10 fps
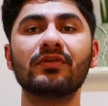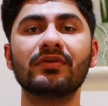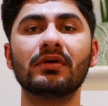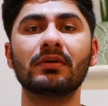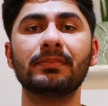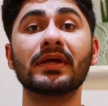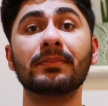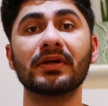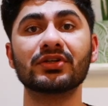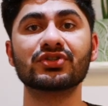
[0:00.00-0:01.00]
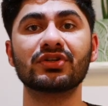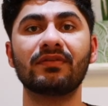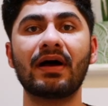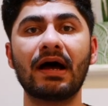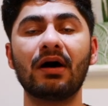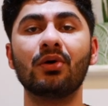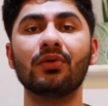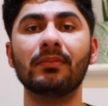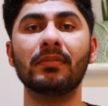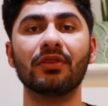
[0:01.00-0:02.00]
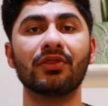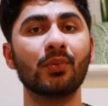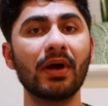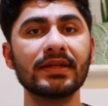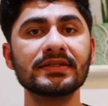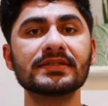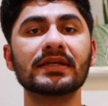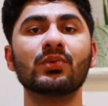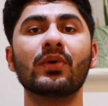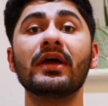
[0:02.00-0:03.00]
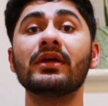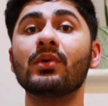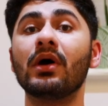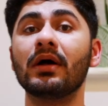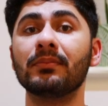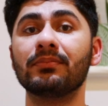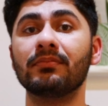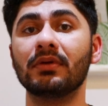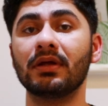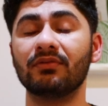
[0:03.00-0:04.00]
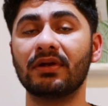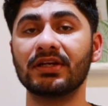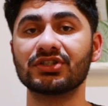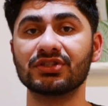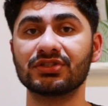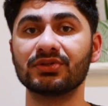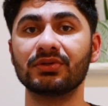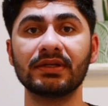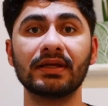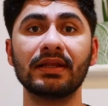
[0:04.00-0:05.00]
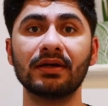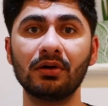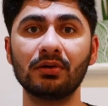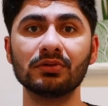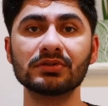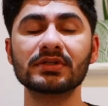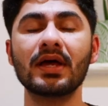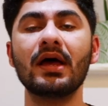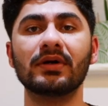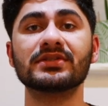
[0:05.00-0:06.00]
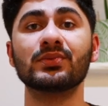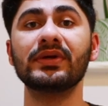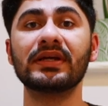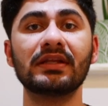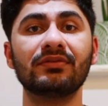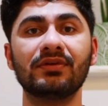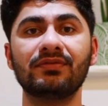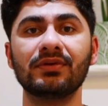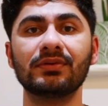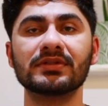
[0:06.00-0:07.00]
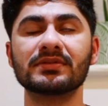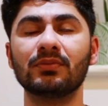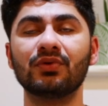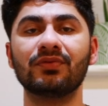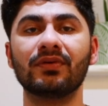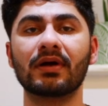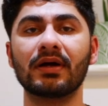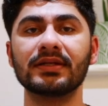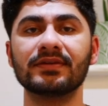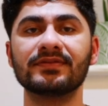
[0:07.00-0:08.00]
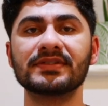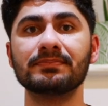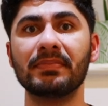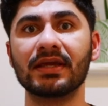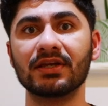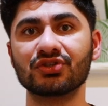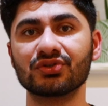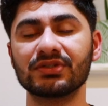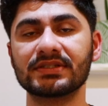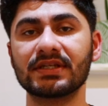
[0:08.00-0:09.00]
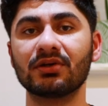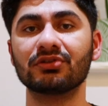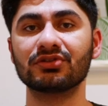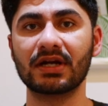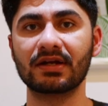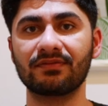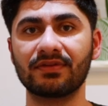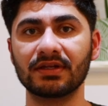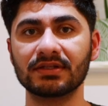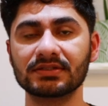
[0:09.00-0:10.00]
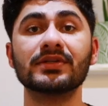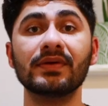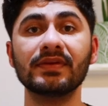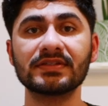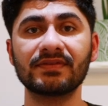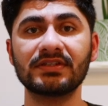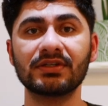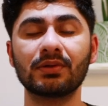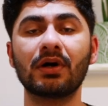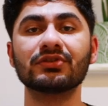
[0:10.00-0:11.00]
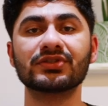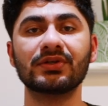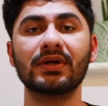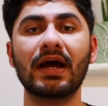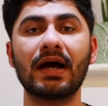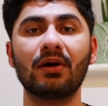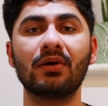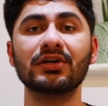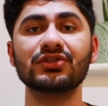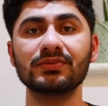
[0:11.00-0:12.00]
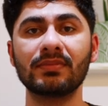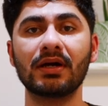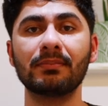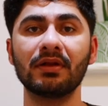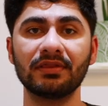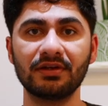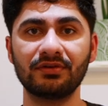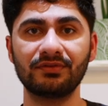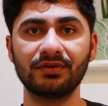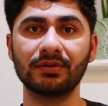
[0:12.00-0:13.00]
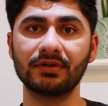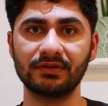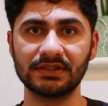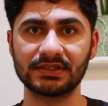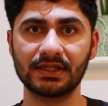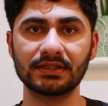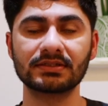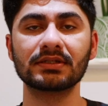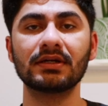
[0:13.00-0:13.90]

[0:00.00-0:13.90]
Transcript: of a bigger picture of how the month went and where you are in relation to your yearly goals, whereas a weekly review is more for kind of making sure you stay on track of things. So in this video, I'll show you how I do my monthly review and reset,